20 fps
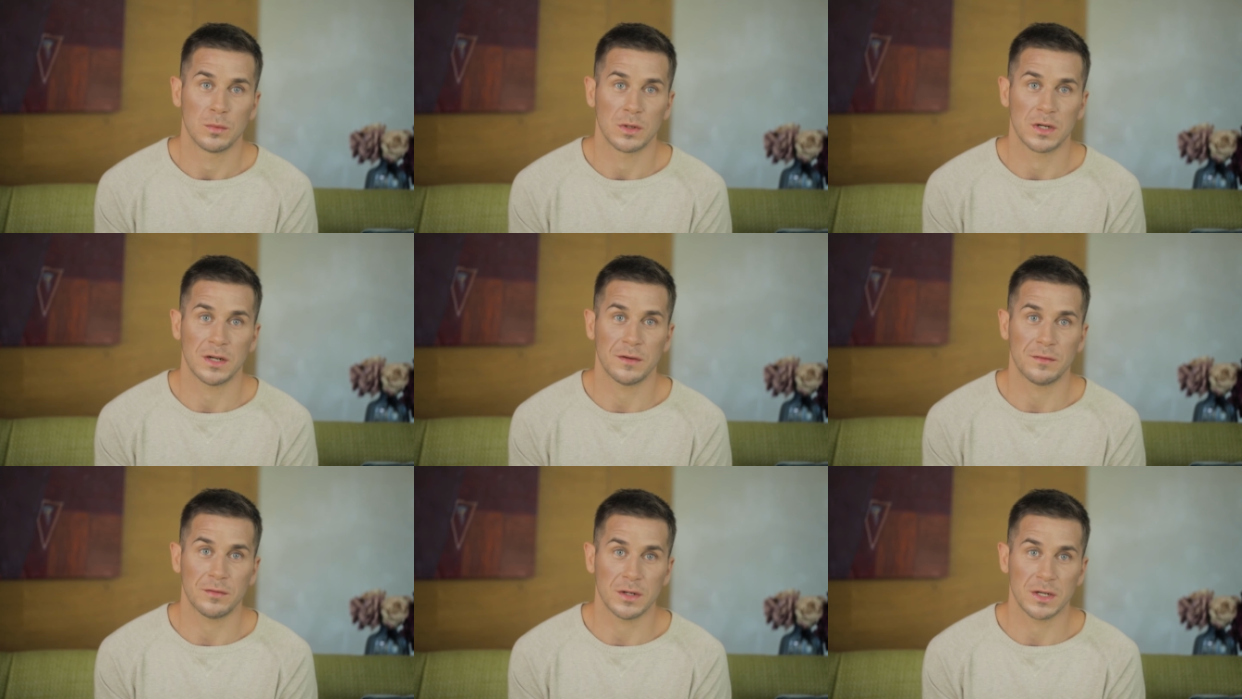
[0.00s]

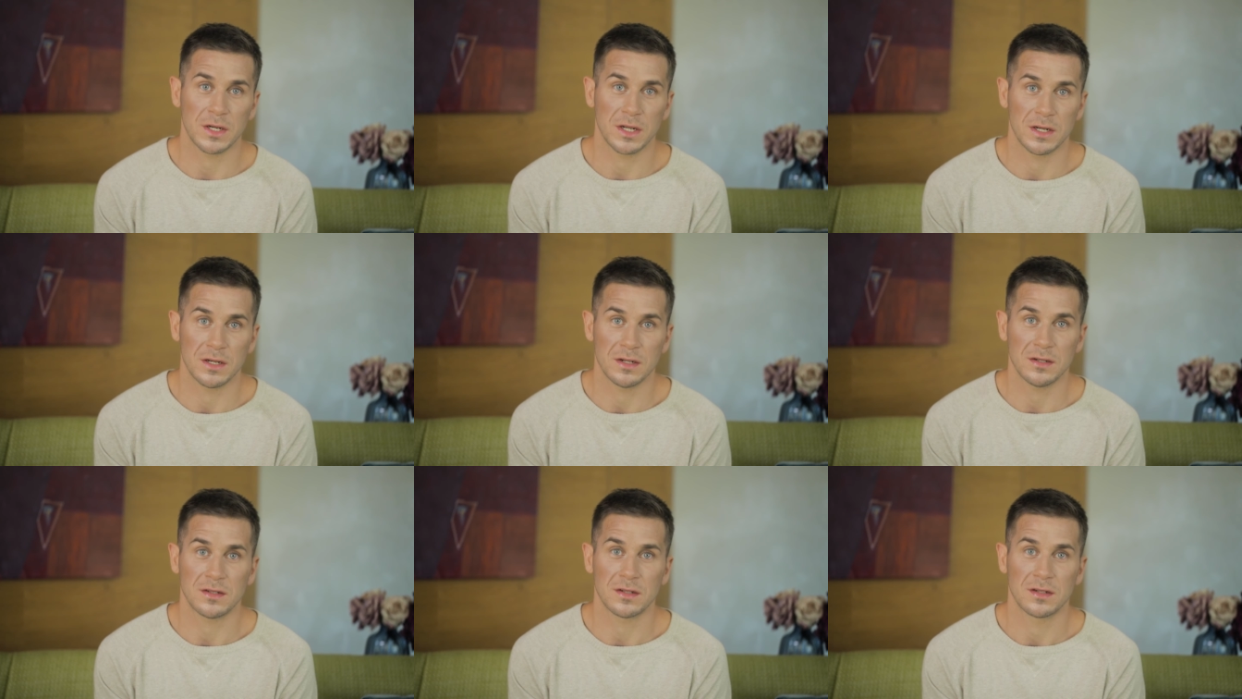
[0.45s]
Whatever it
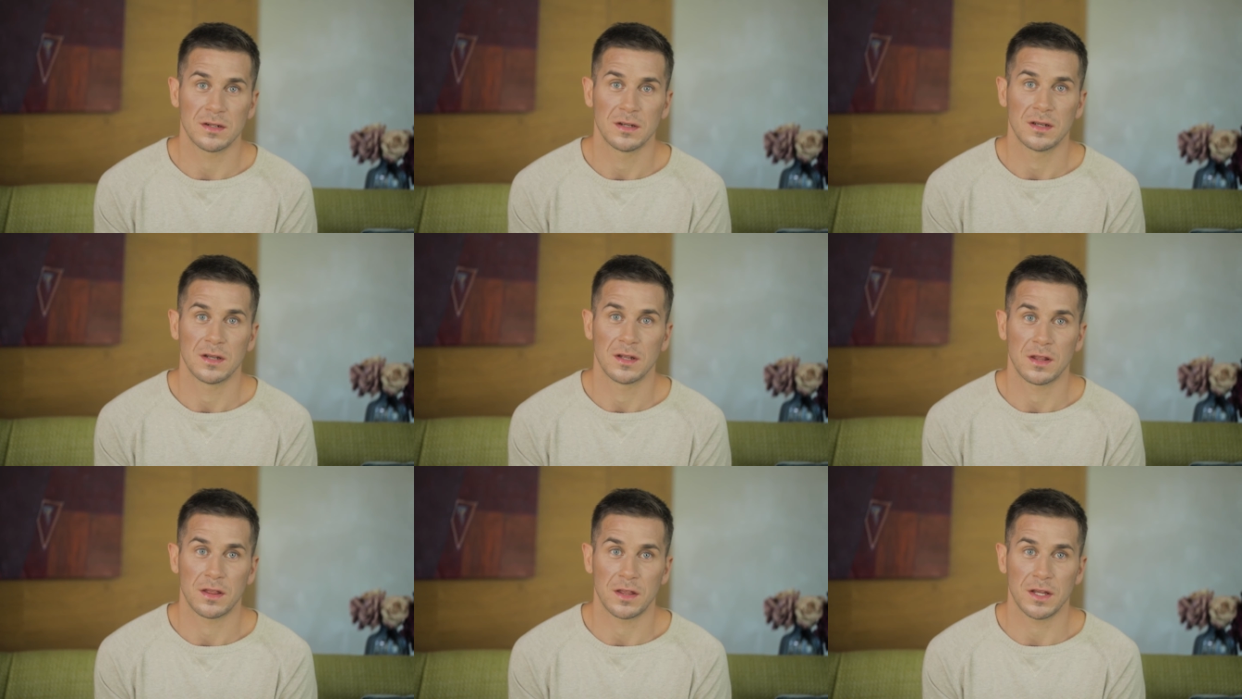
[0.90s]
is,
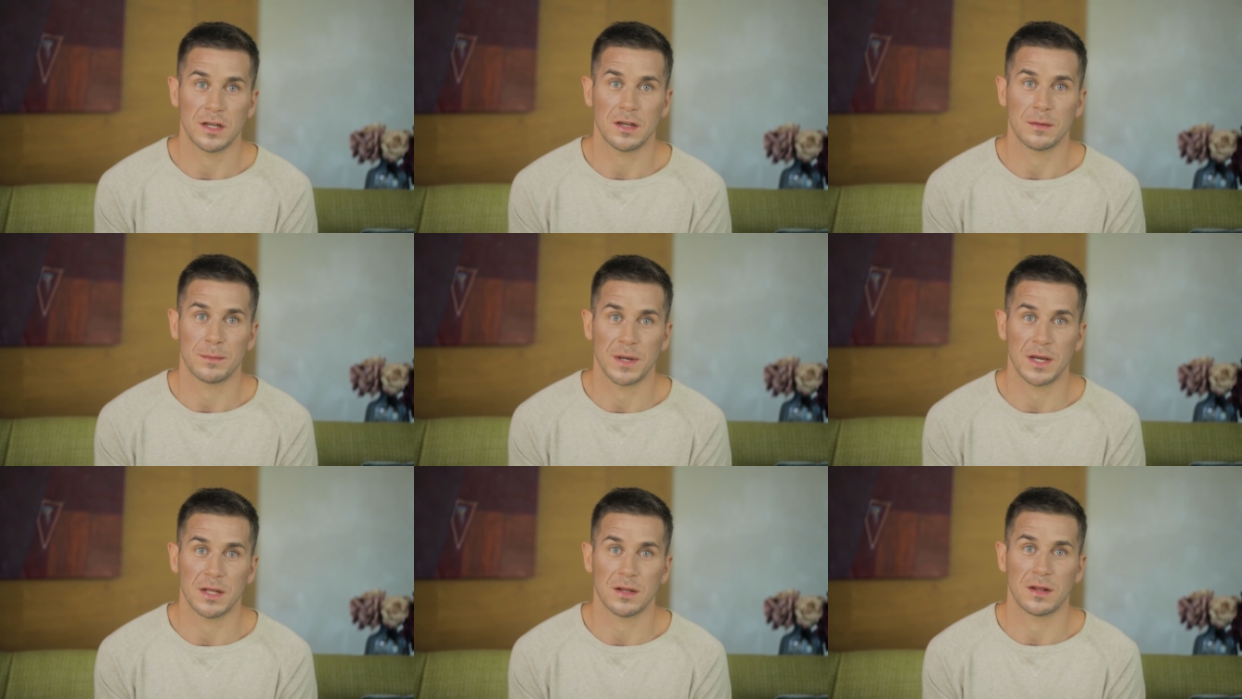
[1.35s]
think
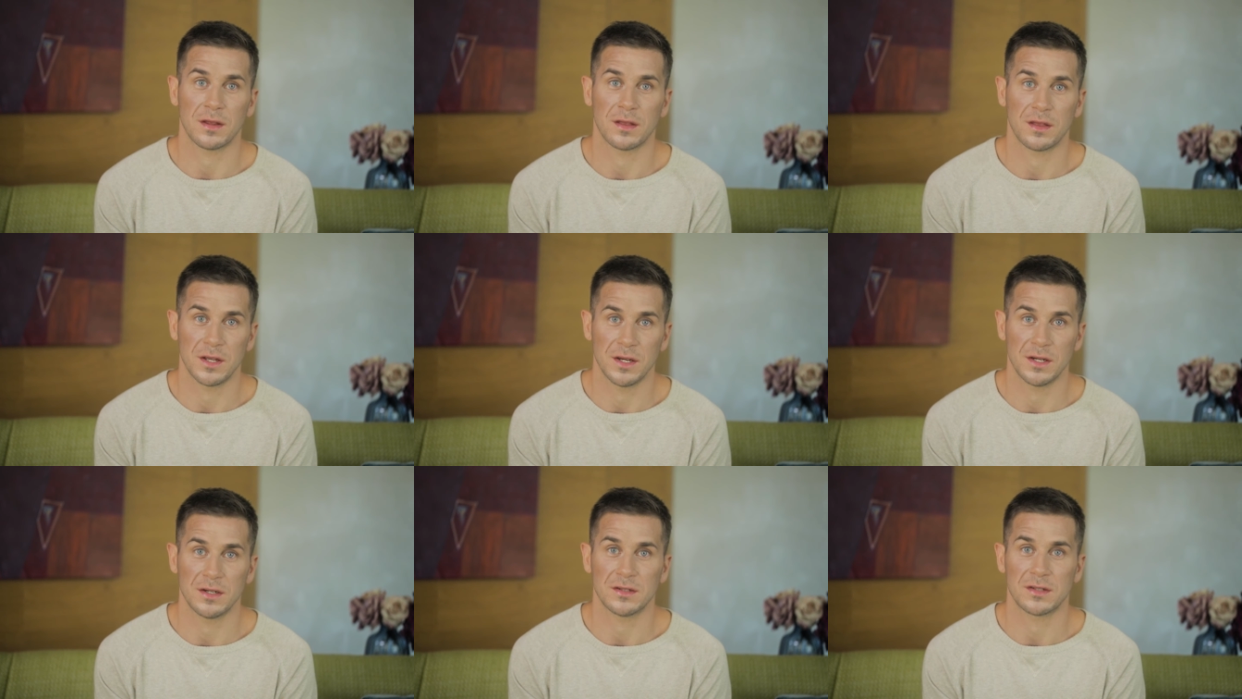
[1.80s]
about the
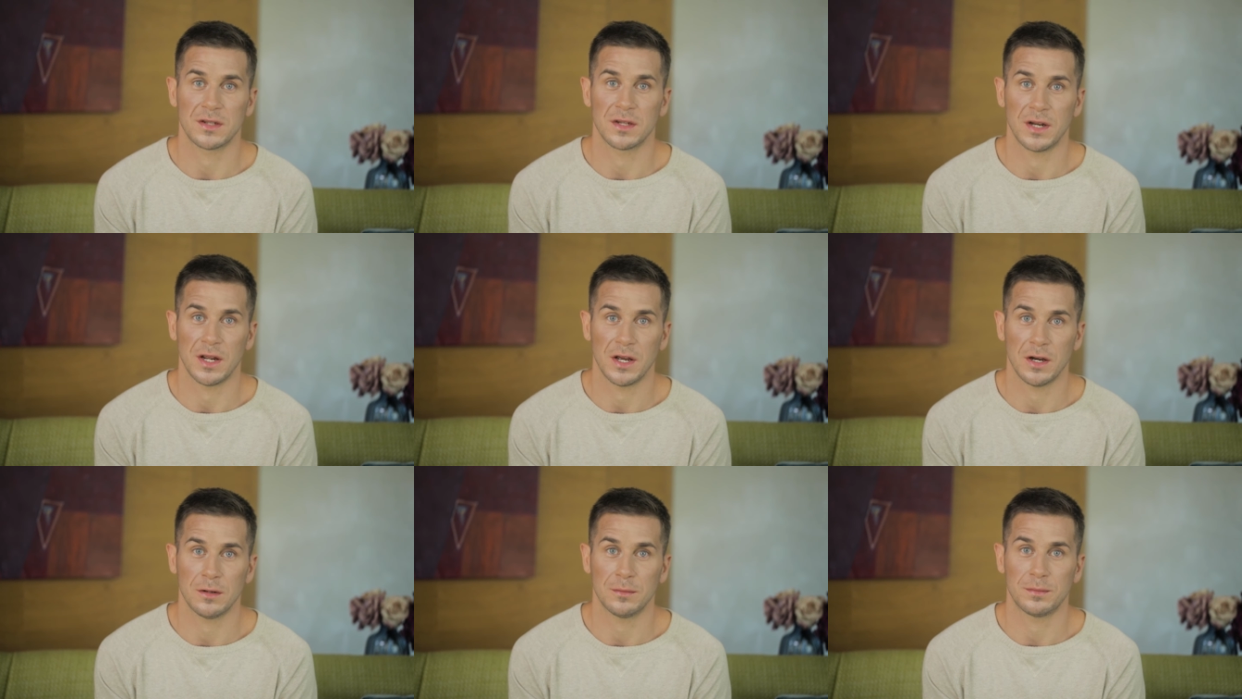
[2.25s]
things
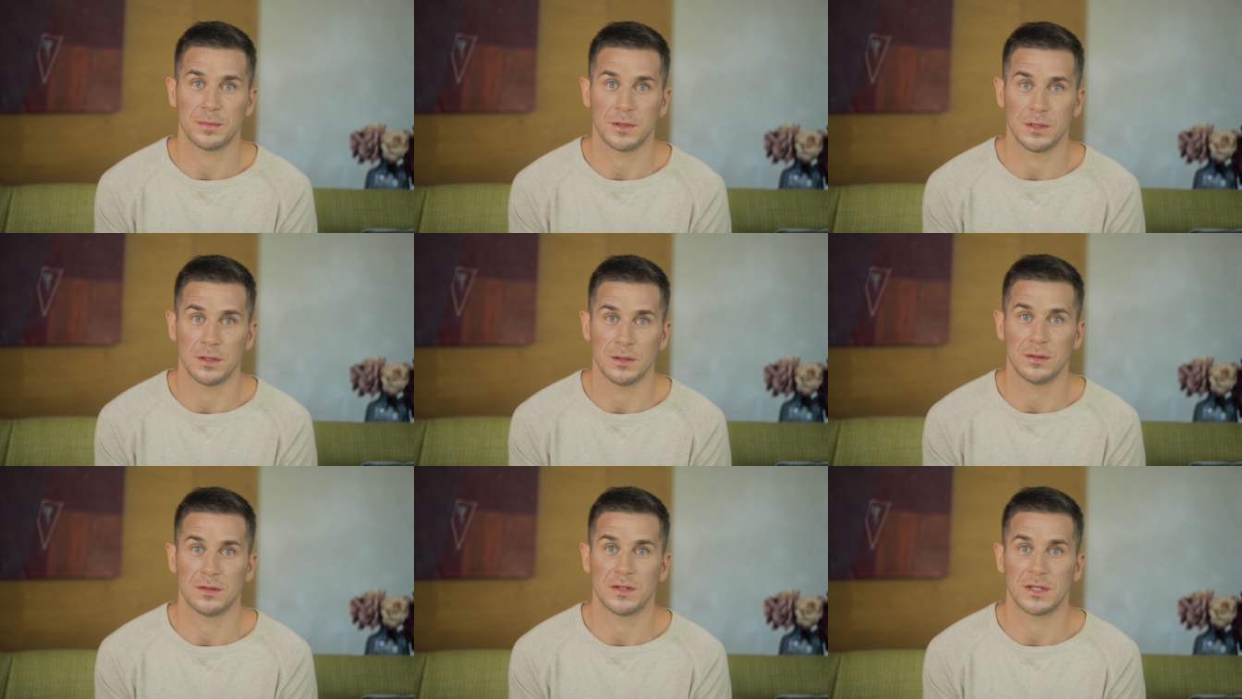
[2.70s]
that help
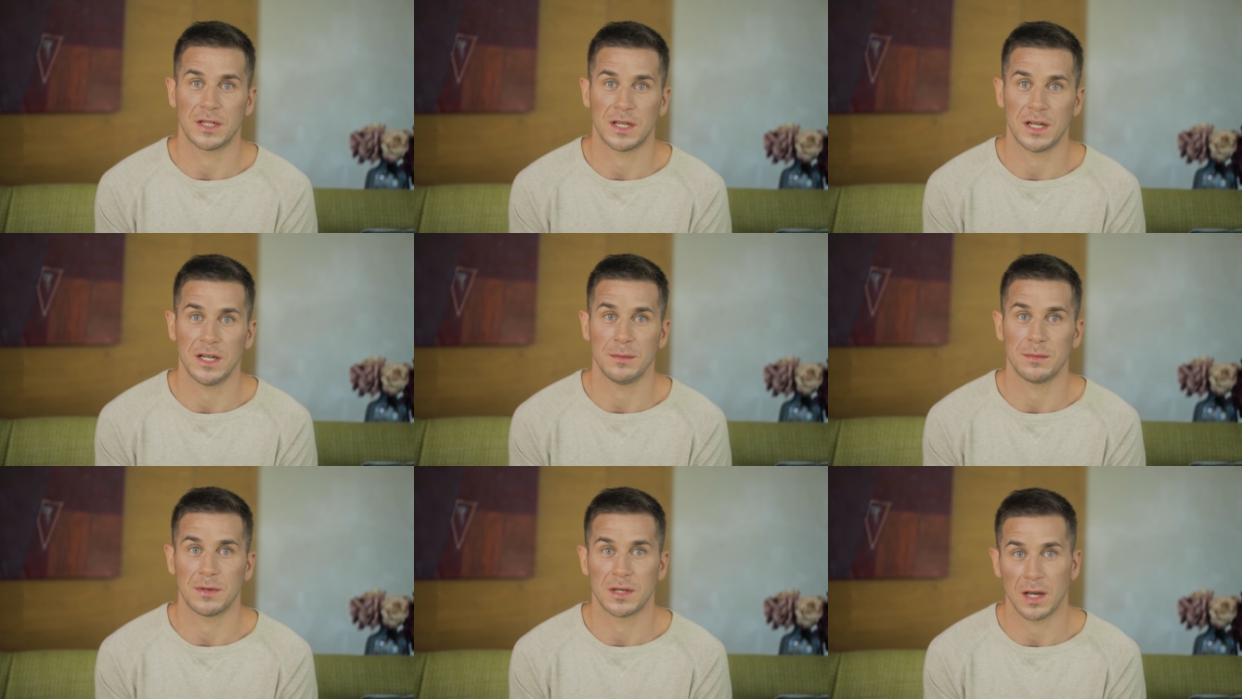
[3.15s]
you to
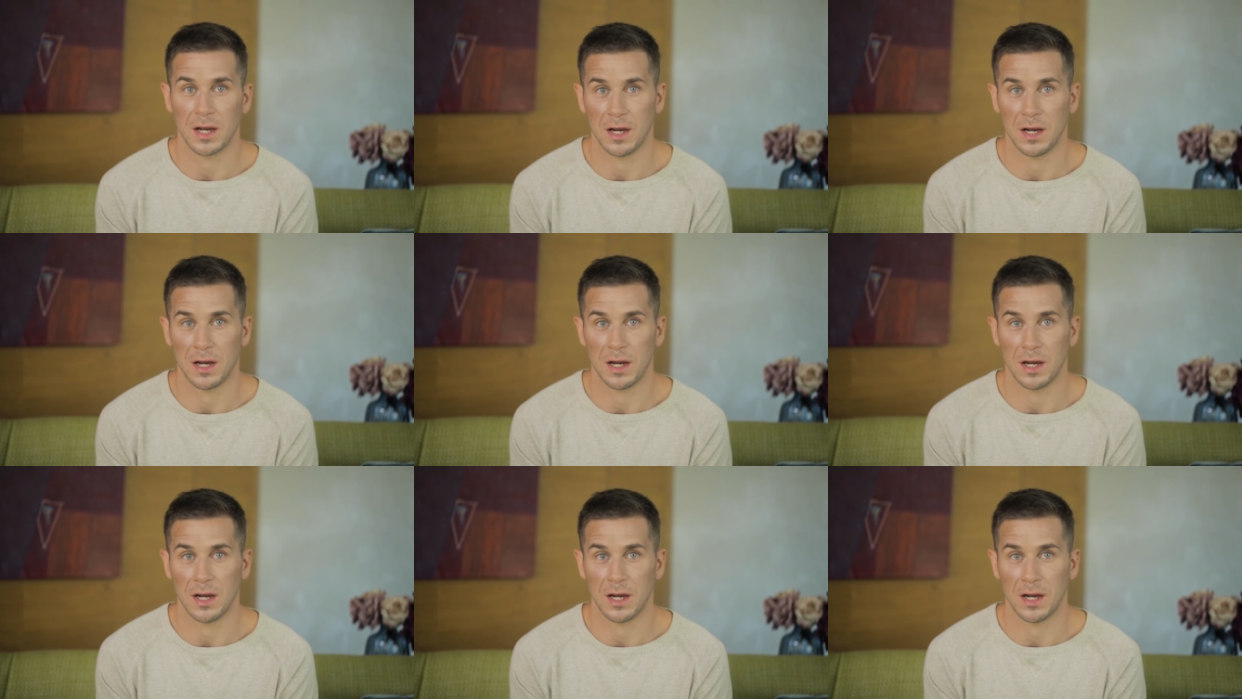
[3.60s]
keep